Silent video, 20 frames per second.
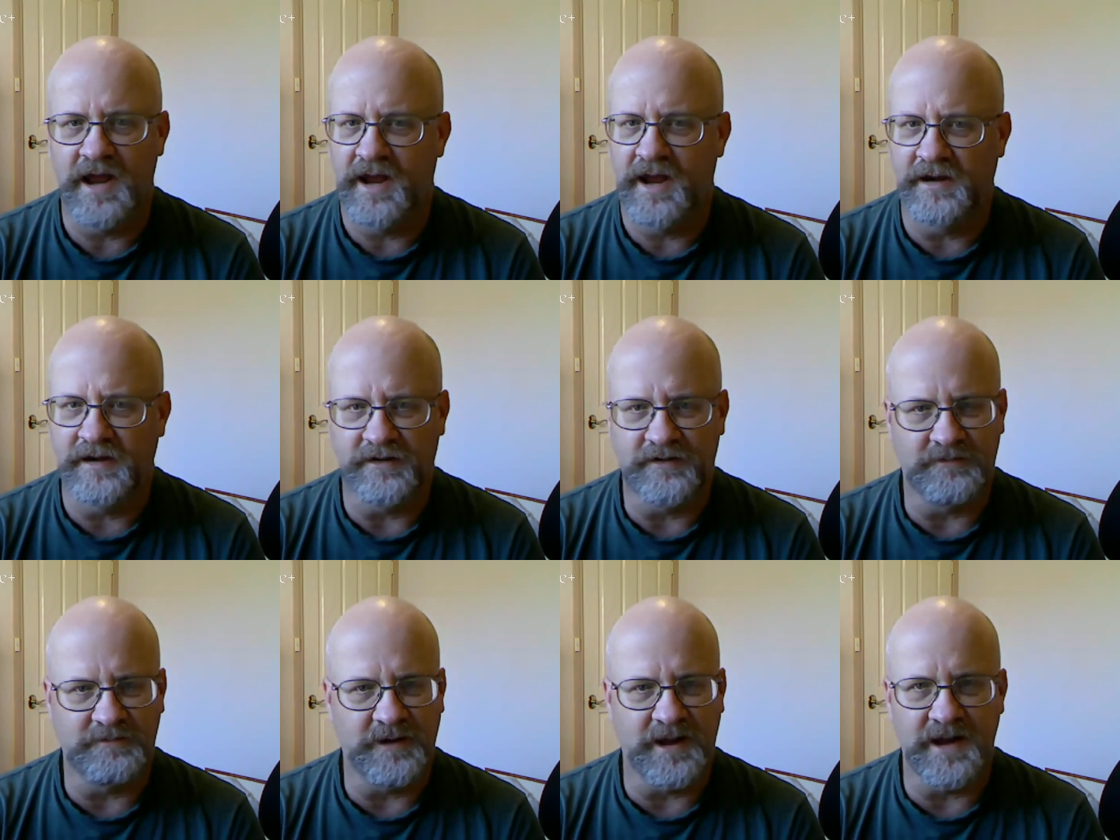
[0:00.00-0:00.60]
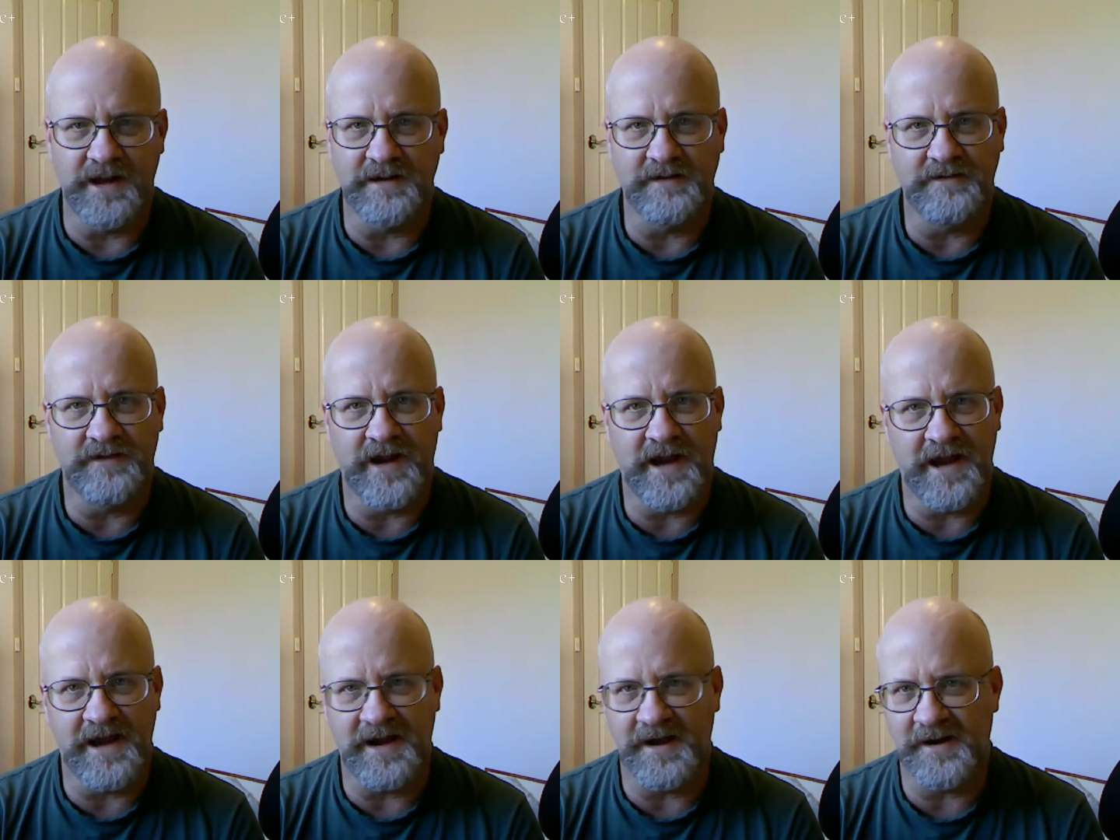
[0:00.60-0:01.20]
It explains
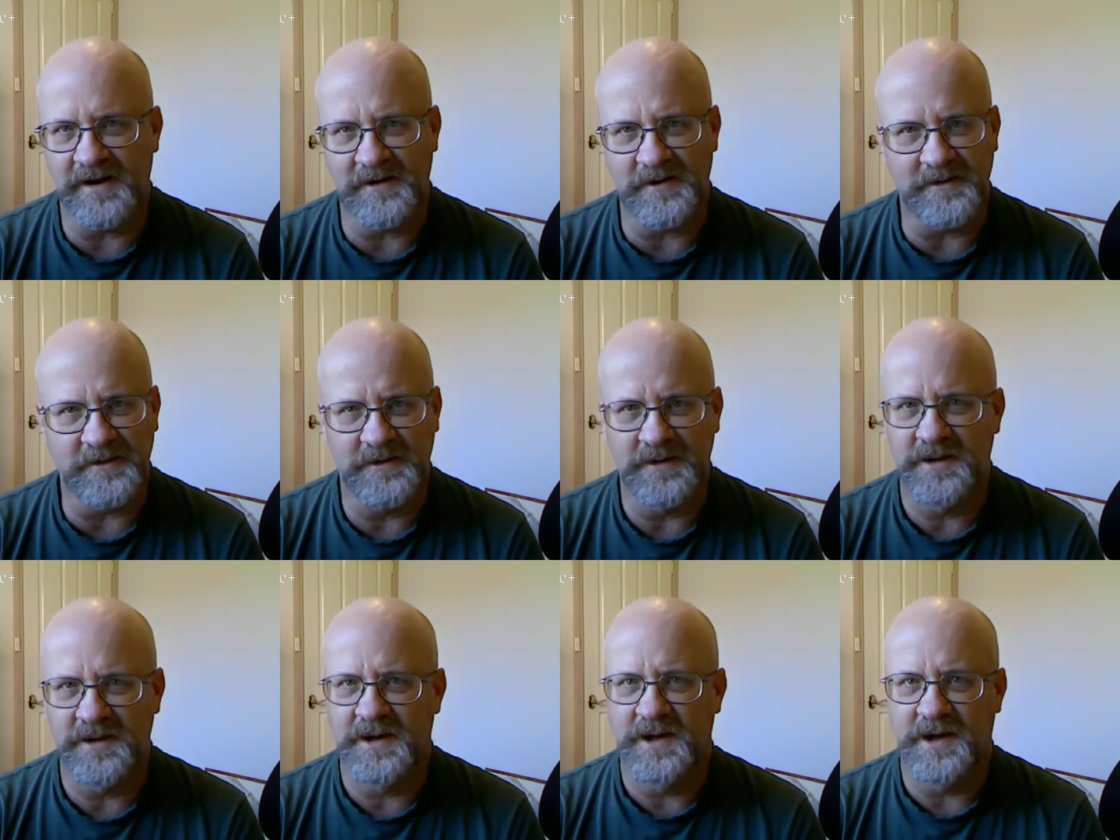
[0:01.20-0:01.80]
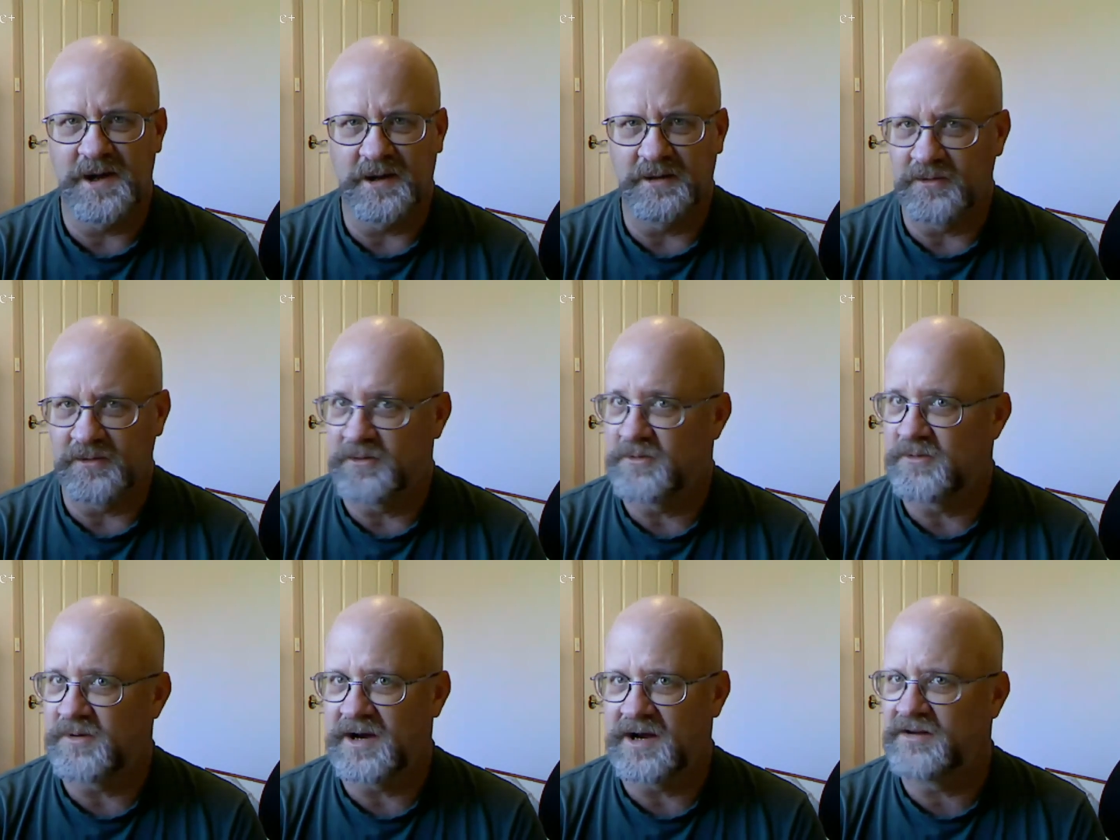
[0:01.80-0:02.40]
how it
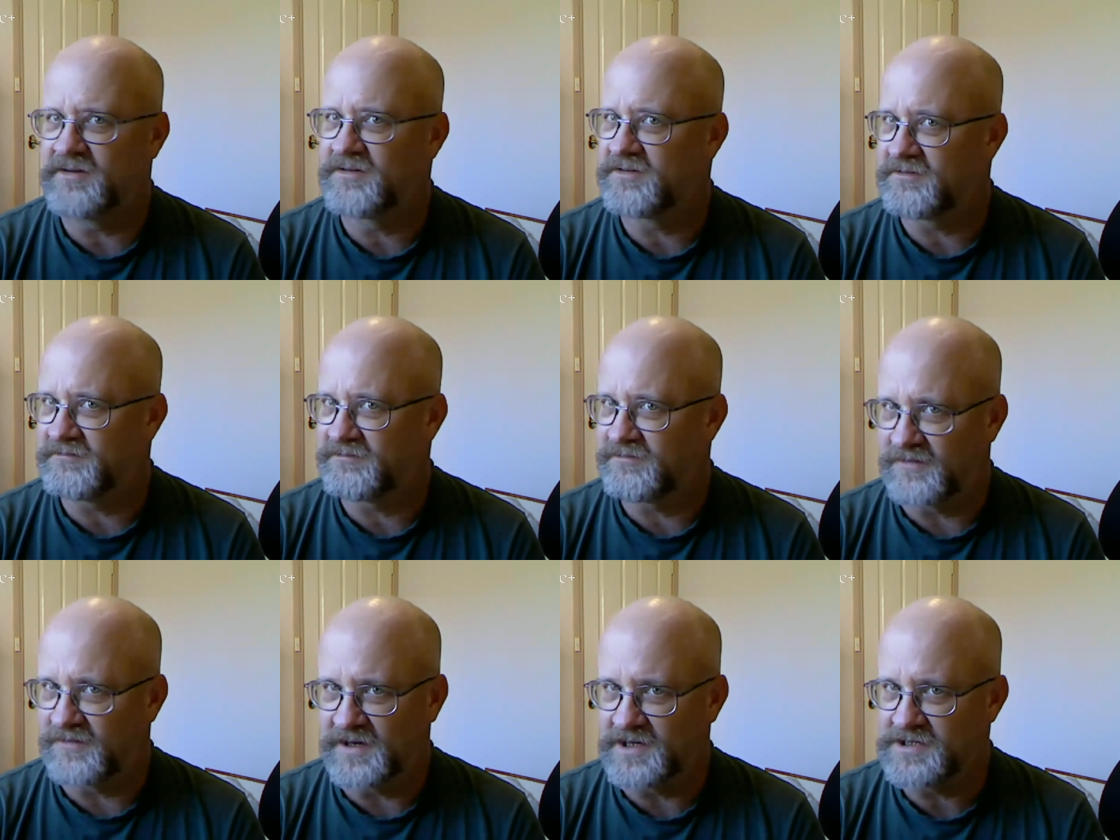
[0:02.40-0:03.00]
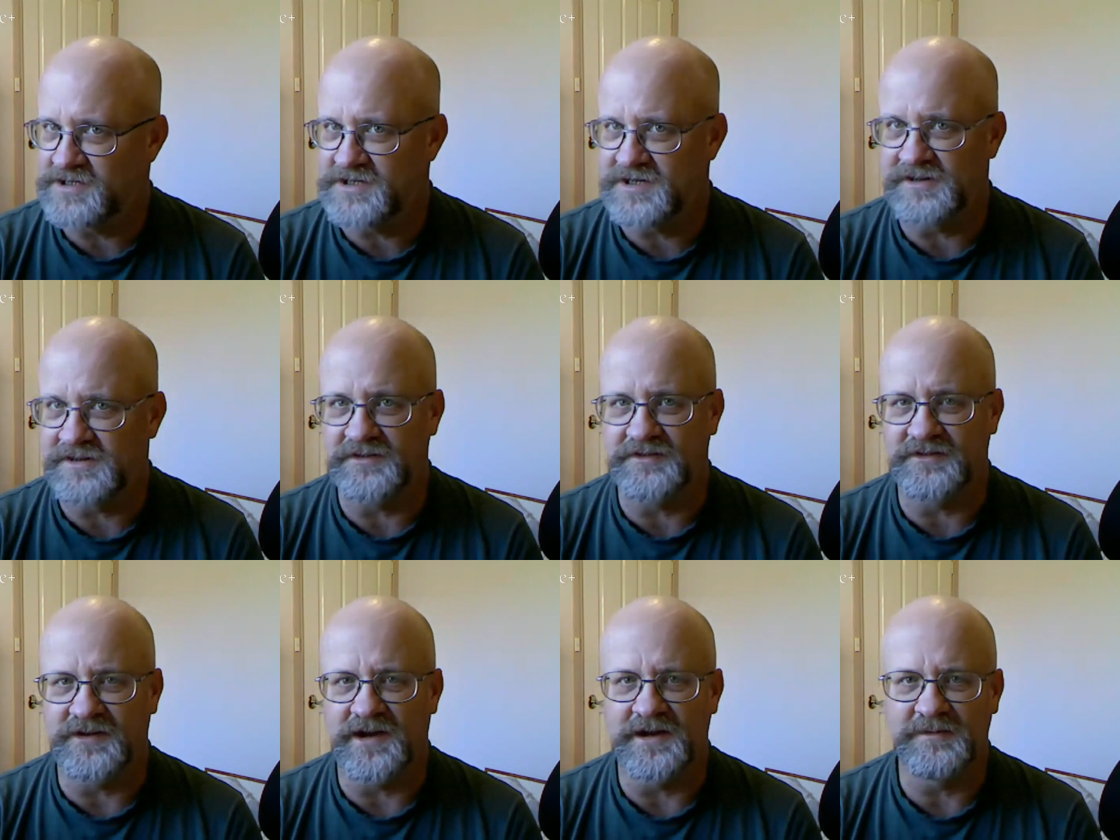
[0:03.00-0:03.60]
always finished in
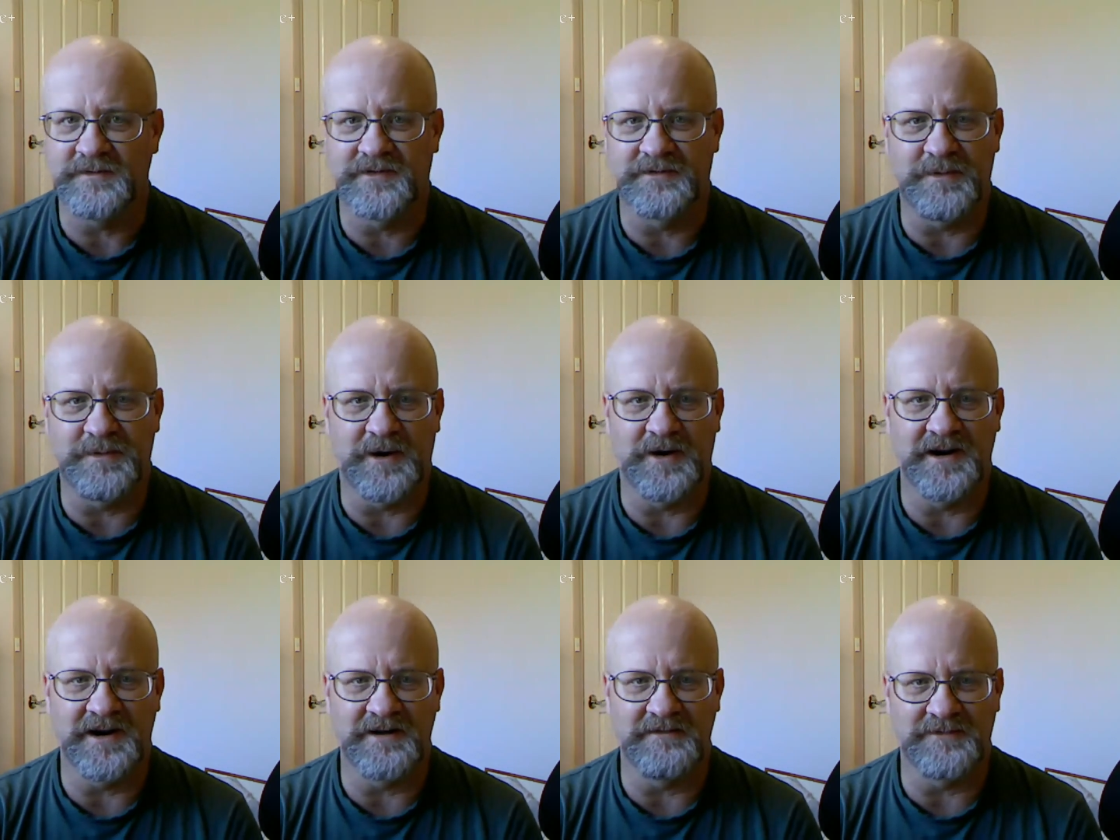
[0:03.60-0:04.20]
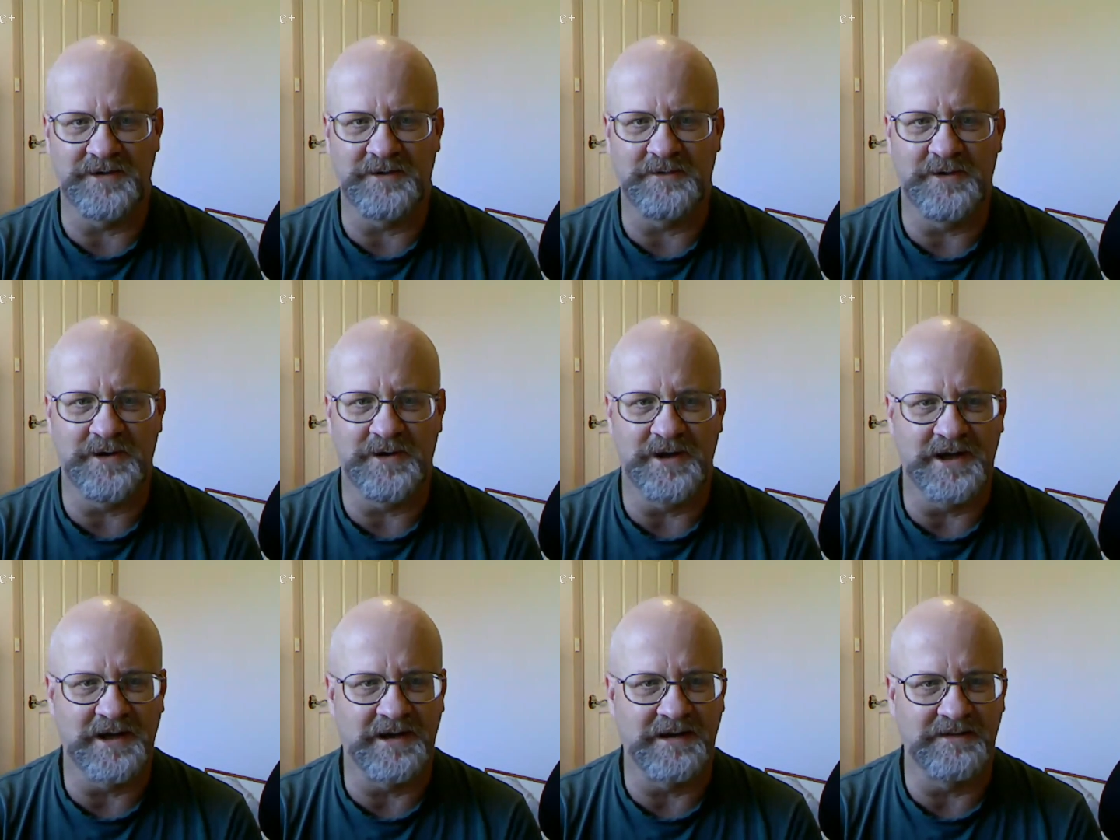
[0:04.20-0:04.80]
the same spot every
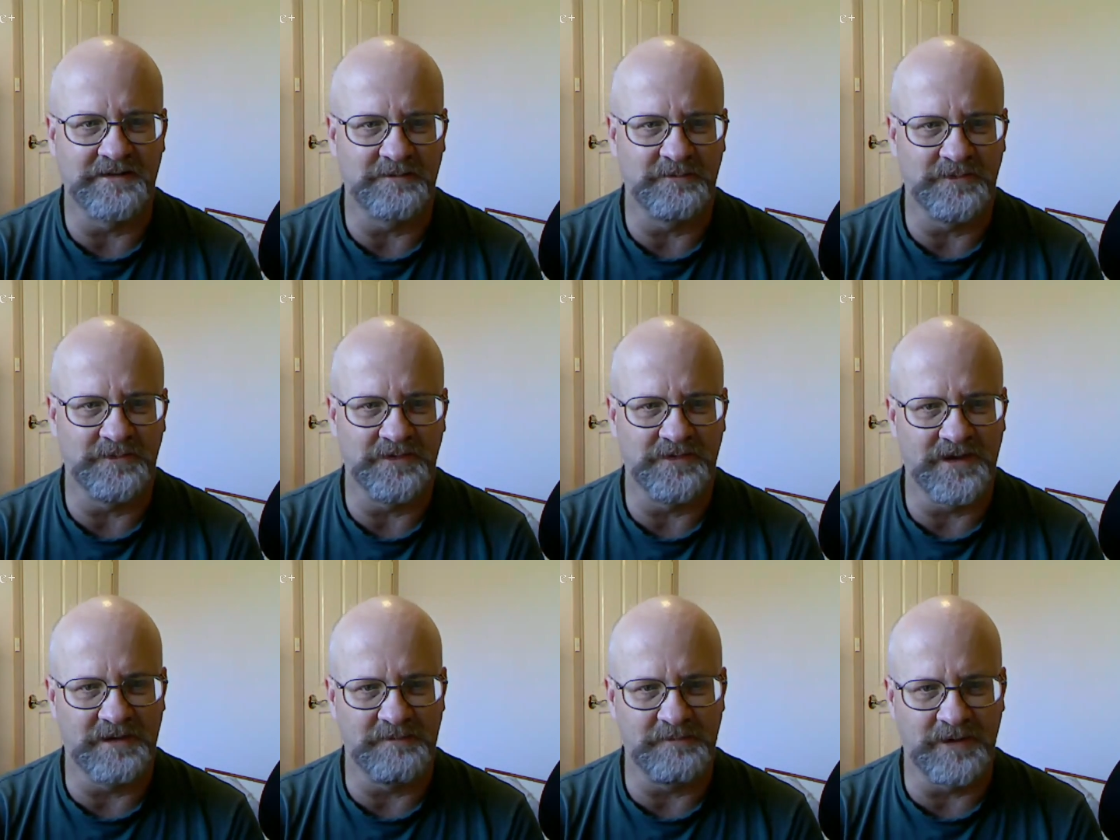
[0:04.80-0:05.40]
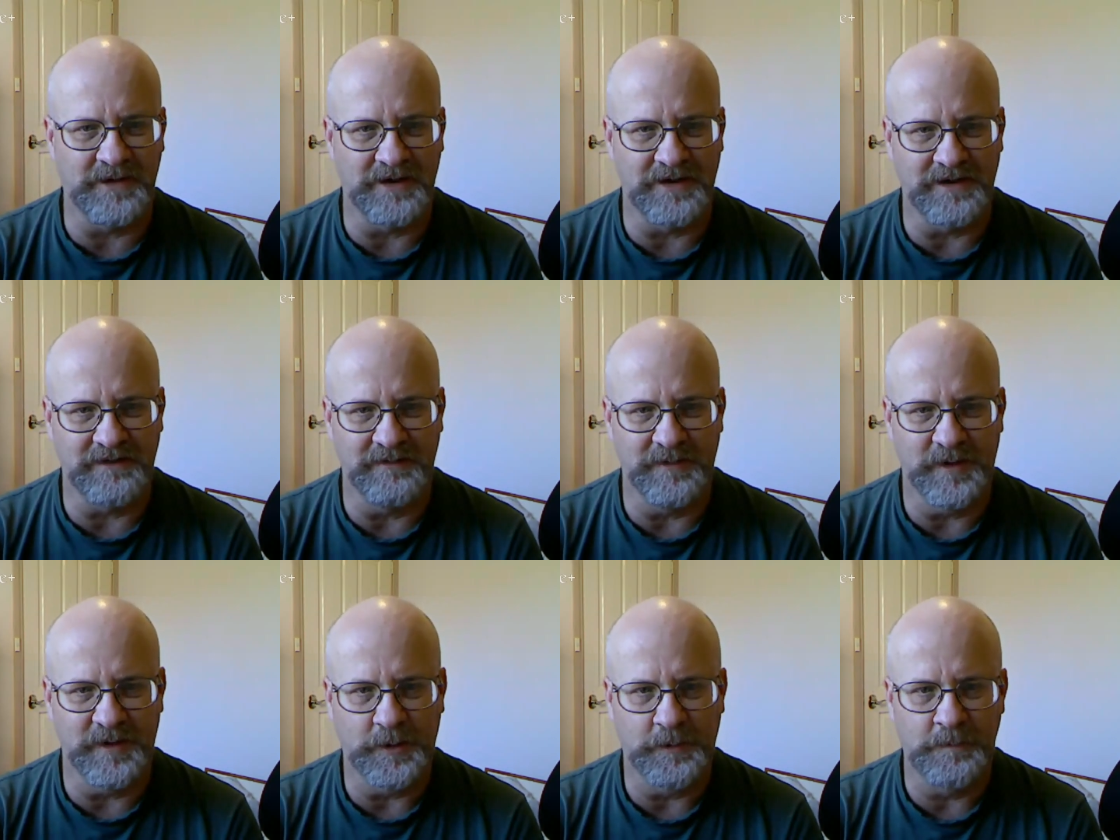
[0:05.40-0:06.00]
week. It was
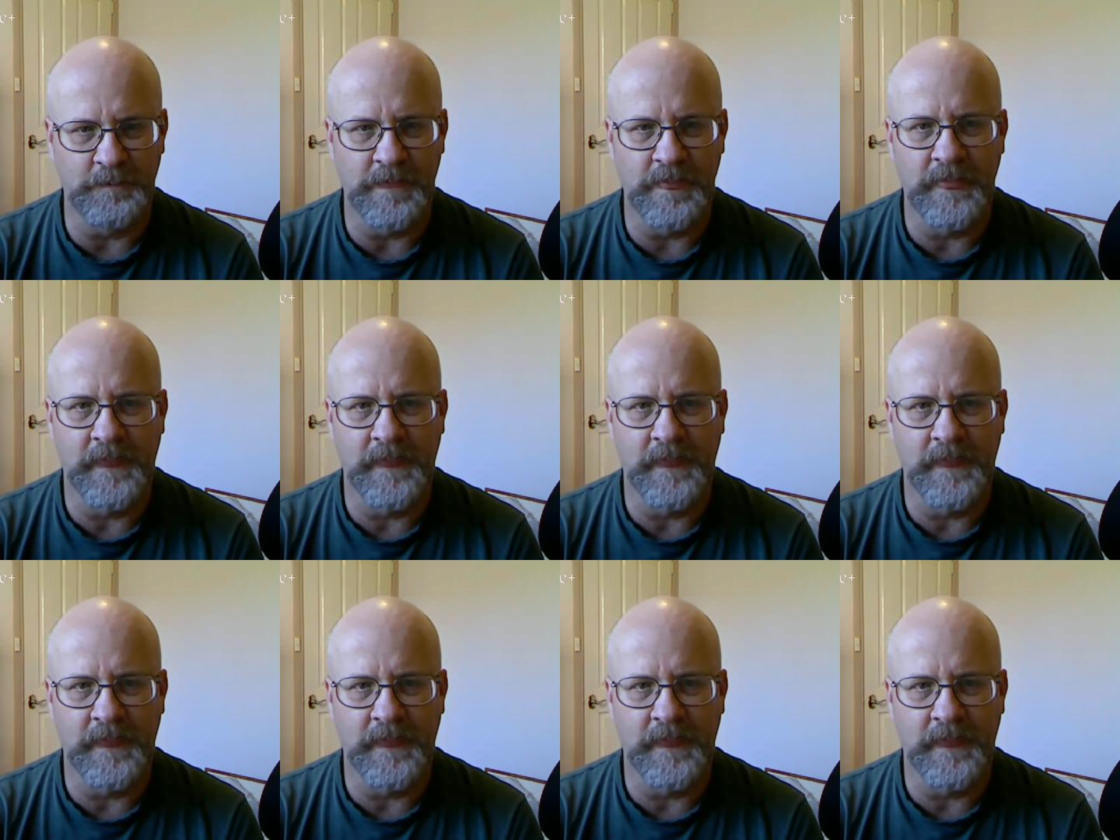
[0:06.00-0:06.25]
unbelievable.